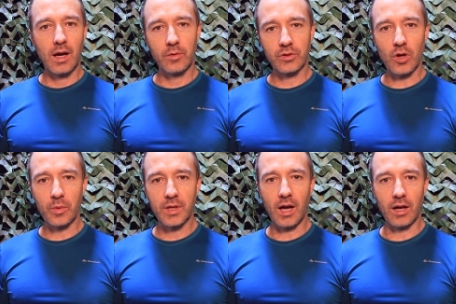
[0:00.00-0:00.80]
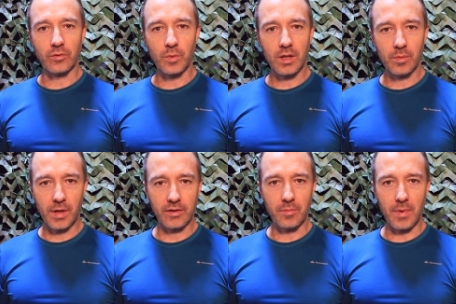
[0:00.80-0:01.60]
How's it going guys? Welcome
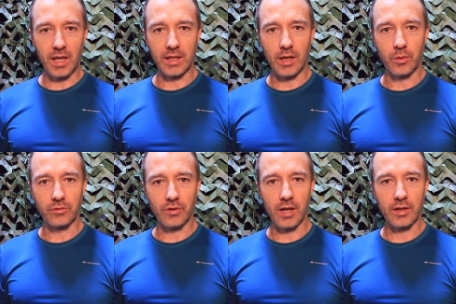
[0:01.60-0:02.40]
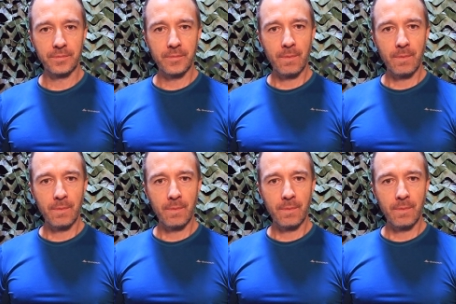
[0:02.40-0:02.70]
back to Man on the Outside.